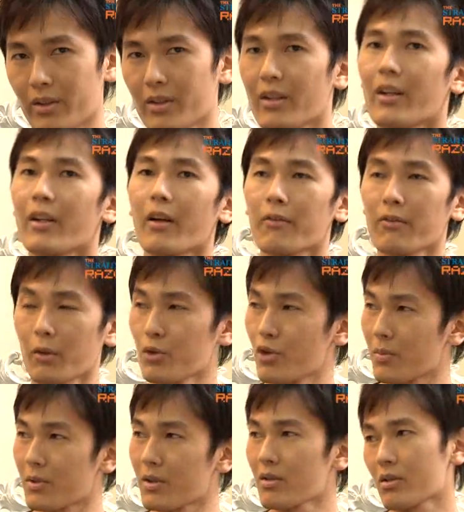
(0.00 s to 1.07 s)
it and I found
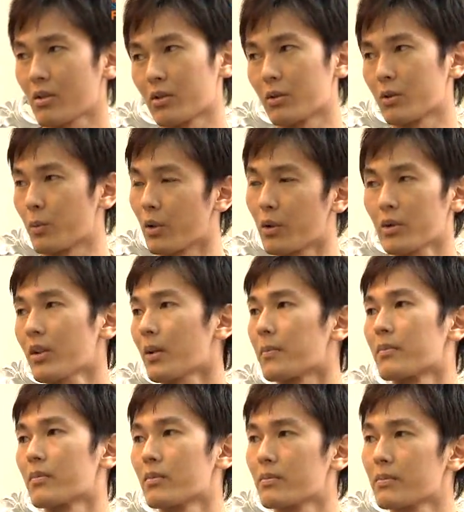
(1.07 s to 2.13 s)
Jimmy, so we hooked up,
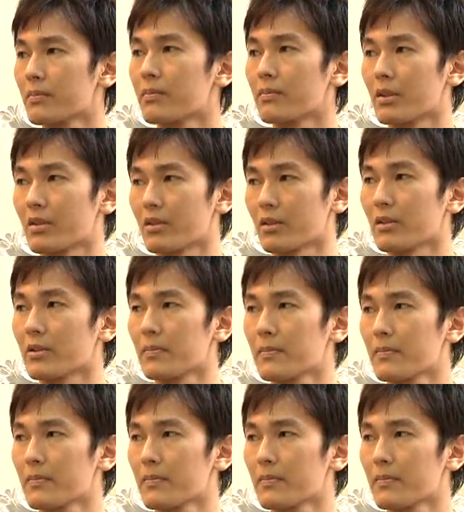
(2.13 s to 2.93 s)
basically.